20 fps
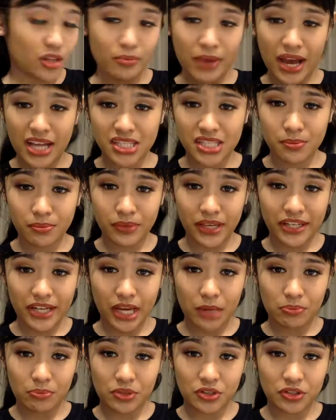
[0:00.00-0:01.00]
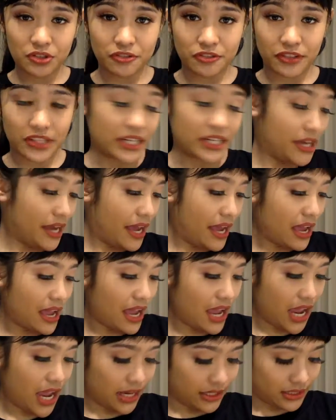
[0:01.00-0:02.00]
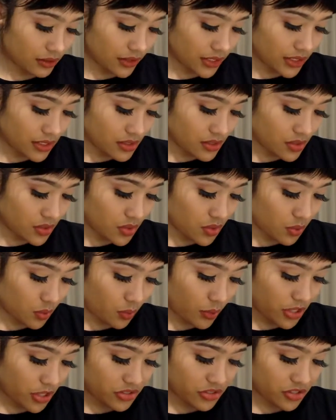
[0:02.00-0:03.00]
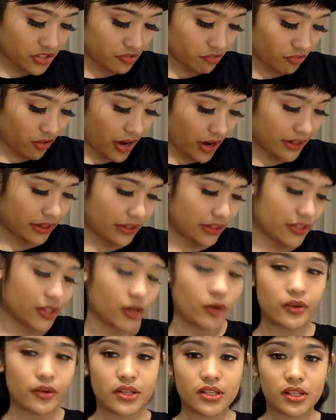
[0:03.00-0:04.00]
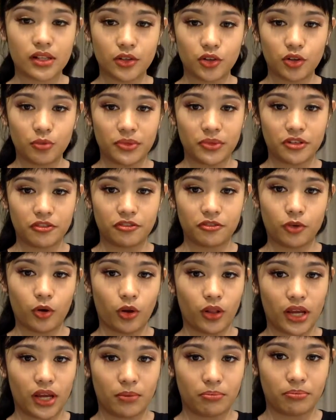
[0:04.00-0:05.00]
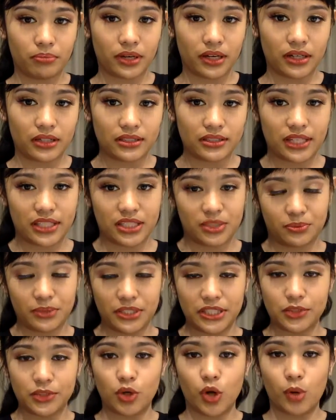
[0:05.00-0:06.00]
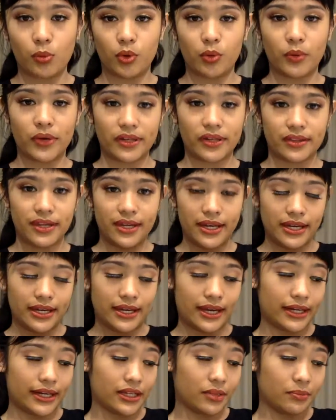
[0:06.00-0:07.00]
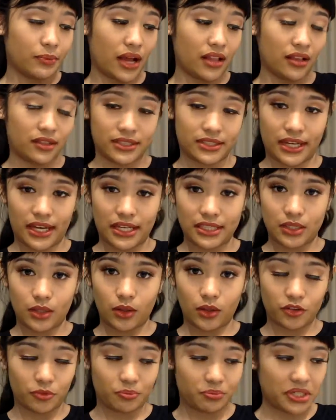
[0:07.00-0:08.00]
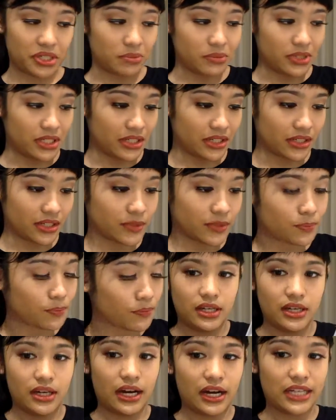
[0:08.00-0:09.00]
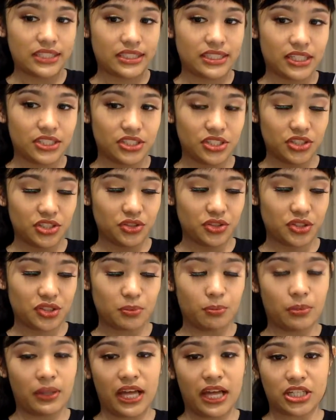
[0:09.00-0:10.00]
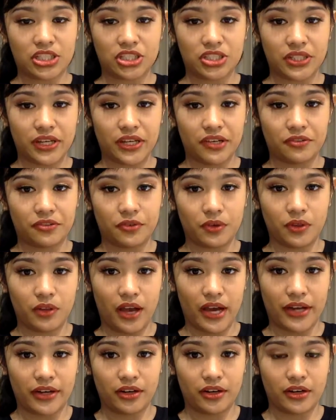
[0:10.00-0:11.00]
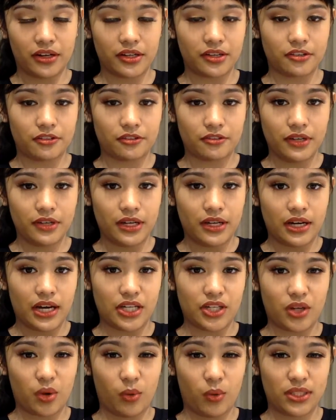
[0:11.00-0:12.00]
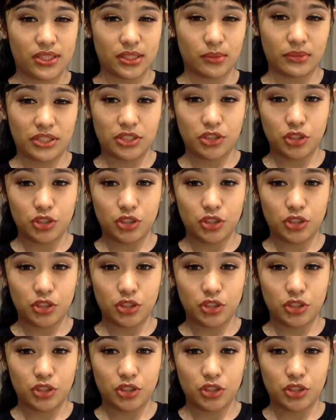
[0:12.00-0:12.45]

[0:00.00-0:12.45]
The mattes blend out beautifully and glitters work just fine. There is a little bit of fallout, but that's pretty normal with any palette that has a lot of pigment in it. I tend to use the black shade for liner if I don't want something